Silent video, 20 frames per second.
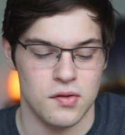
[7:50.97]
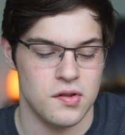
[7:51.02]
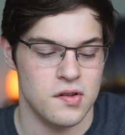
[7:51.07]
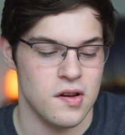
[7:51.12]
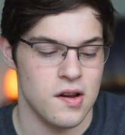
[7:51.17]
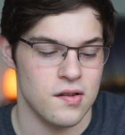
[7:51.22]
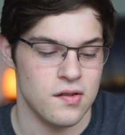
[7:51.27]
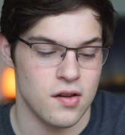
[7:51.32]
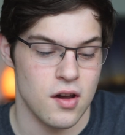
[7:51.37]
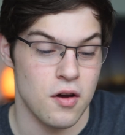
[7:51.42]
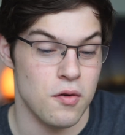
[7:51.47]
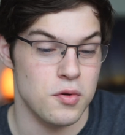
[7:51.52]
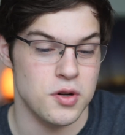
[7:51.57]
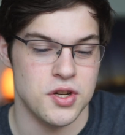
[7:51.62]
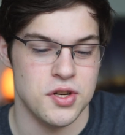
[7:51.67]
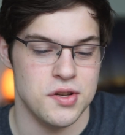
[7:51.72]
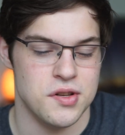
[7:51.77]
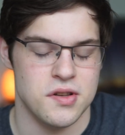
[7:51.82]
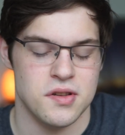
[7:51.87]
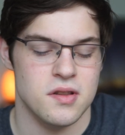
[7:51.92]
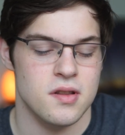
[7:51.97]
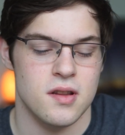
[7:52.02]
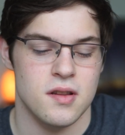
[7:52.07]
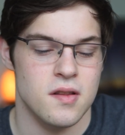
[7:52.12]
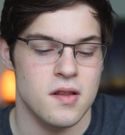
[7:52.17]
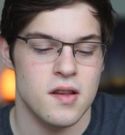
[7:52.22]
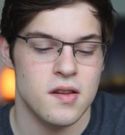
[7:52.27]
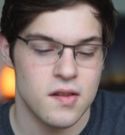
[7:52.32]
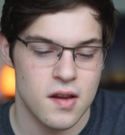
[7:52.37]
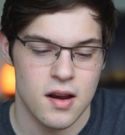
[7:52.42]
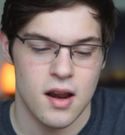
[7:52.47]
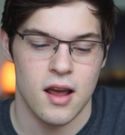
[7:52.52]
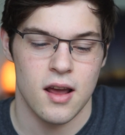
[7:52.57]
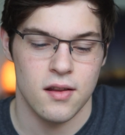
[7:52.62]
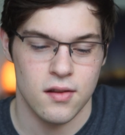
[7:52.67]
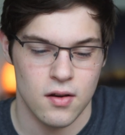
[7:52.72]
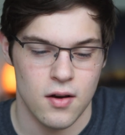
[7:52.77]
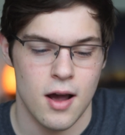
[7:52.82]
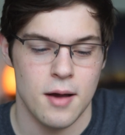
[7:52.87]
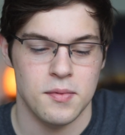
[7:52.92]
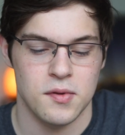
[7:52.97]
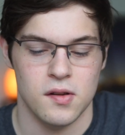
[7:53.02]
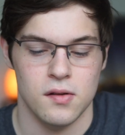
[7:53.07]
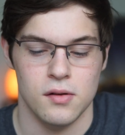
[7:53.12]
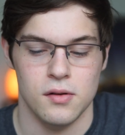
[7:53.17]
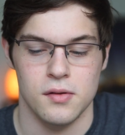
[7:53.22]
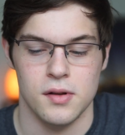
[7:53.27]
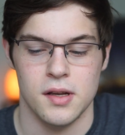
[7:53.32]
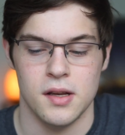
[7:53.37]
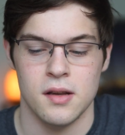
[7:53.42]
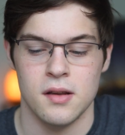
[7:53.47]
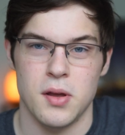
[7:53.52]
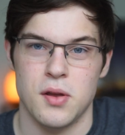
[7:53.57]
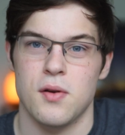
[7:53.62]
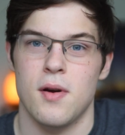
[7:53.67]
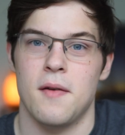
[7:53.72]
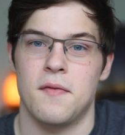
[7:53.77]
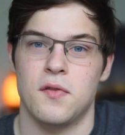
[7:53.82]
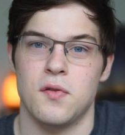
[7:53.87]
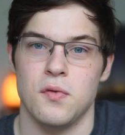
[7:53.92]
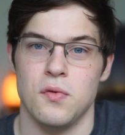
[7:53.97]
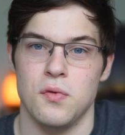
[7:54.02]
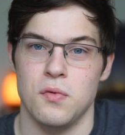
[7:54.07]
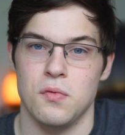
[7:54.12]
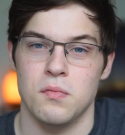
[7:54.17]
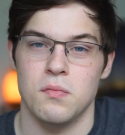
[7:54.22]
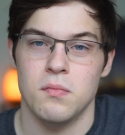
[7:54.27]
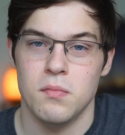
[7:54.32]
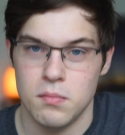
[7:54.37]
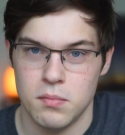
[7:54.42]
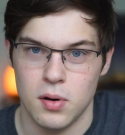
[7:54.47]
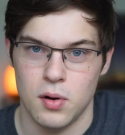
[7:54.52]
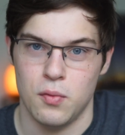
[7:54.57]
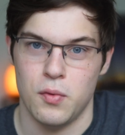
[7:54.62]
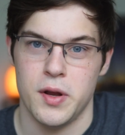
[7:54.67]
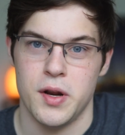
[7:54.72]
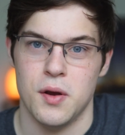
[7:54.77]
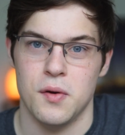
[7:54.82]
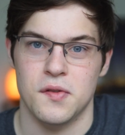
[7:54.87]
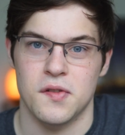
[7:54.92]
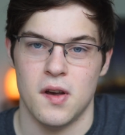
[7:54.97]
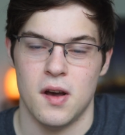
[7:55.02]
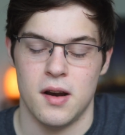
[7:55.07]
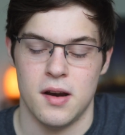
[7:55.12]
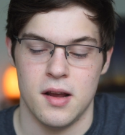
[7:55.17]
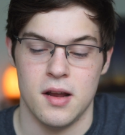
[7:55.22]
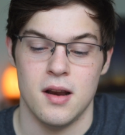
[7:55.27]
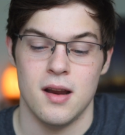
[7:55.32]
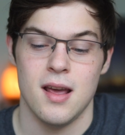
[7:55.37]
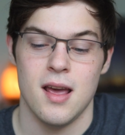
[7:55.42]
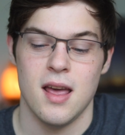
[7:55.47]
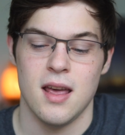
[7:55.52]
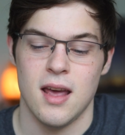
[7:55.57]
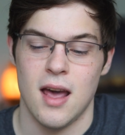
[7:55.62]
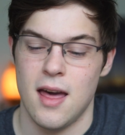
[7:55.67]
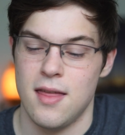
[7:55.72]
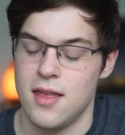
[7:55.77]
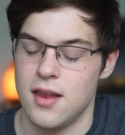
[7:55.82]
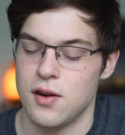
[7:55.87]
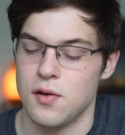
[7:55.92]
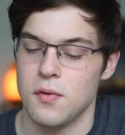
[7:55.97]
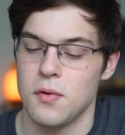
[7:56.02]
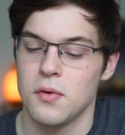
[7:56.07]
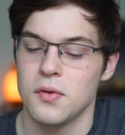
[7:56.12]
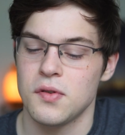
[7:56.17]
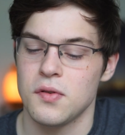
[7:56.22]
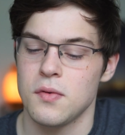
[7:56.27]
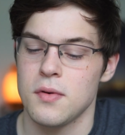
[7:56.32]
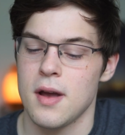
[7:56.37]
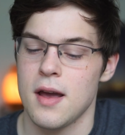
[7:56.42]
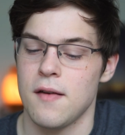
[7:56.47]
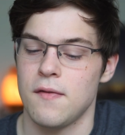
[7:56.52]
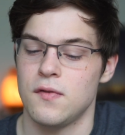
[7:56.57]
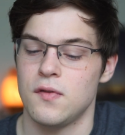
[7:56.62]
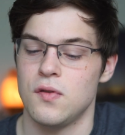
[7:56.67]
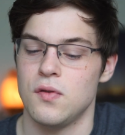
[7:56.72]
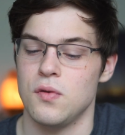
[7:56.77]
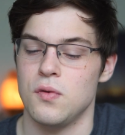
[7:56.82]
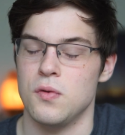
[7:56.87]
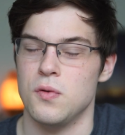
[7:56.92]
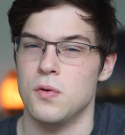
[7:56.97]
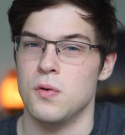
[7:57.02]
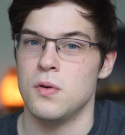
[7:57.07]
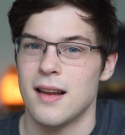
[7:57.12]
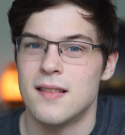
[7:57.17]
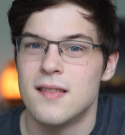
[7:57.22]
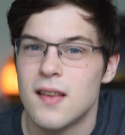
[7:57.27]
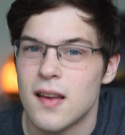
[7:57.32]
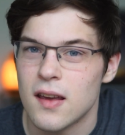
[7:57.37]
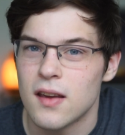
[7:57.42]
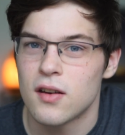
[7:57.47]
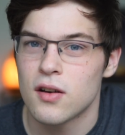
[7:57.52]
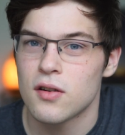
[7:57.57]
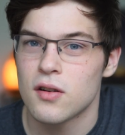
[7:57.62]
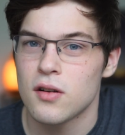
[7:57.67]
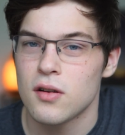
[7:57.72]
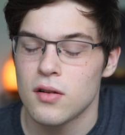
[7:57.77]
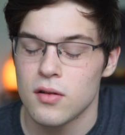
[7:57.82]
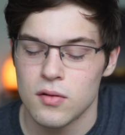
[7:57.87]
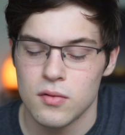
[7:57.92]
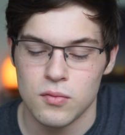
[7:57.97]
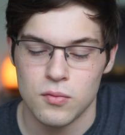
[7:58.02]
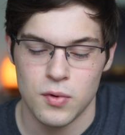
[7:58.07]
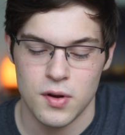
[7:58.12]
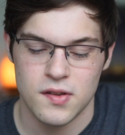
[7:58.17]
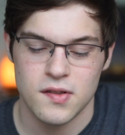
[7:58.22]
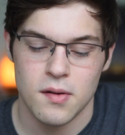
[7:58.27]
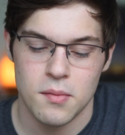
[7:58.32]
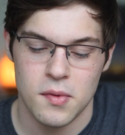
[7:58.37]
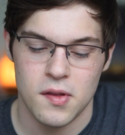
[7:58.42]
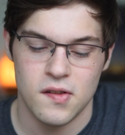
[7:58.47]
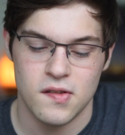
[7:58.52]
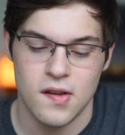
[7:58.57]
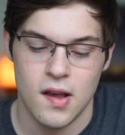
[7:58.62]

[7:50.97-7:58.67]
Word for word: or CSGO, which this can handle, absolutely. But you have to put Windows on it. And then you also have to kind of tinker with some of the